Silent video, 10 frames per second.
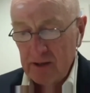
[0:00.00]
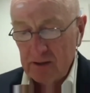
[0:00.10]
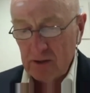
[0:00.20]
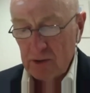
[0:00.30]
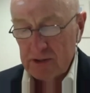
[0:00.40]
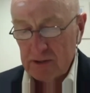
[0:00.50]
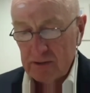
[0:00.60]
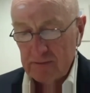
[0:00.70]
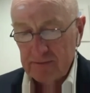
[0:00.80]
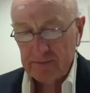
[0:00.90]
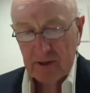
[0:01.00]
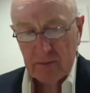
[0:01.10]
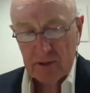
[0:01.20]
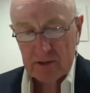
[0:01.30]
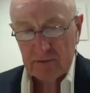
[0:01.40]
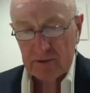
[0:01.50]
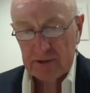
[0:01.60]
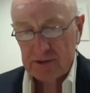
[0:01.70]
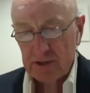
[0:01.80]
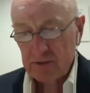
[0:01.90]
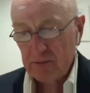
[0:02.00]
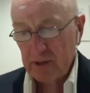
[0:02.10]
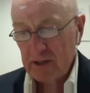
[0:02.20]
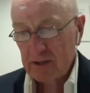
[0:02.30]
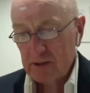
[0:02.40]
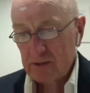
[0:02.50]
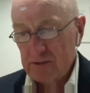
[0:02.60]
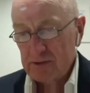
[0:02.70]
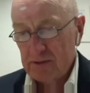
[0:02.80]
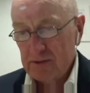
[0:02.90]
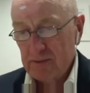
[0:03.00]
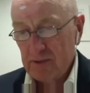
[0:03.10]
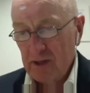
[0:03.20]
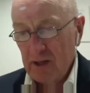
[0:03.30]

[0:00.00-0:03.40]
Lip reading: the question of how much of it the central bank owns, in